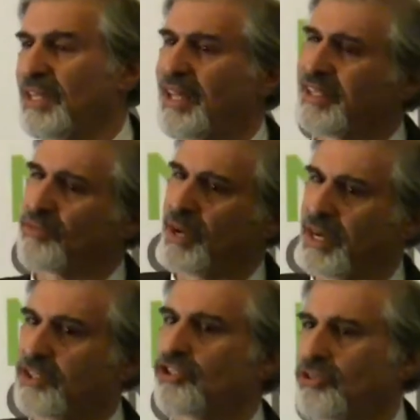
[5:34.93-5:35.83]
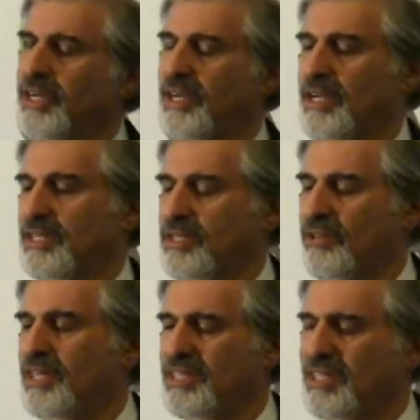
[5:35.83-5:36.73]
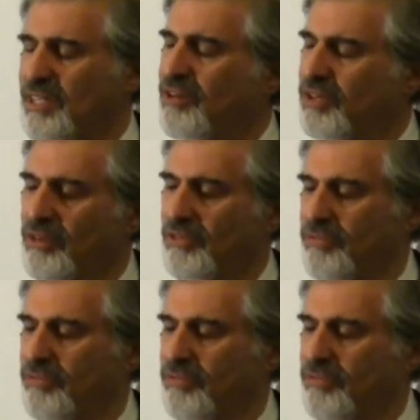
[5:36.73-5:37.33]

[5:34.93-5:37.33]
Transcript: They liked the way I treated it. So they said, no, no,